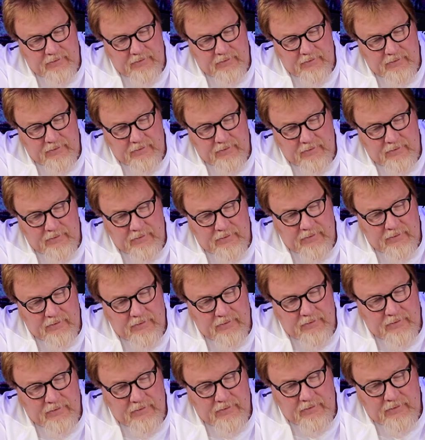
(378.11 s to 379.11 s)

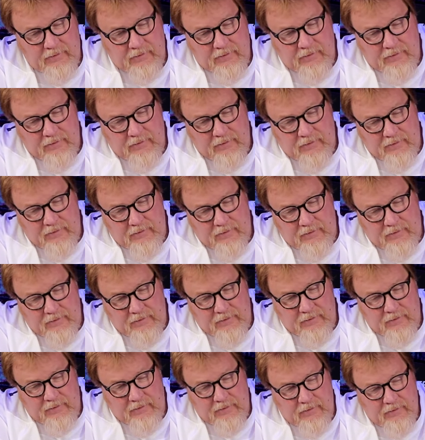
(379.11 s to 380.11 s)

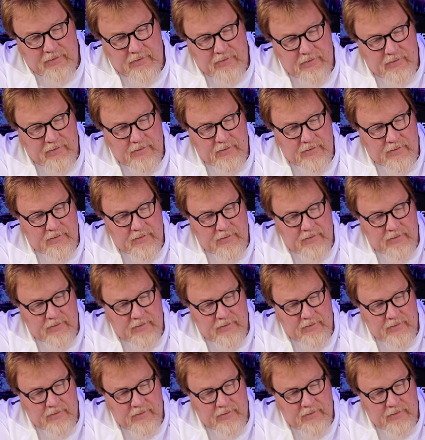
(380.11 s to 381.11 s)

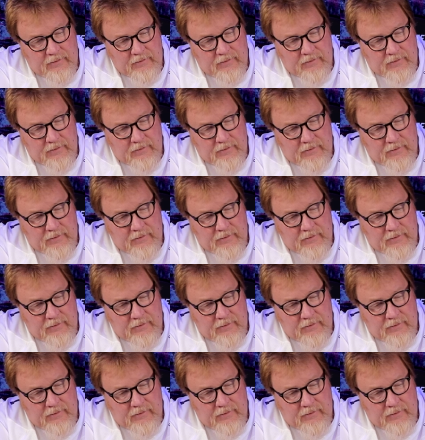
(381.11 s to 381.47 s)
Nobody speaks.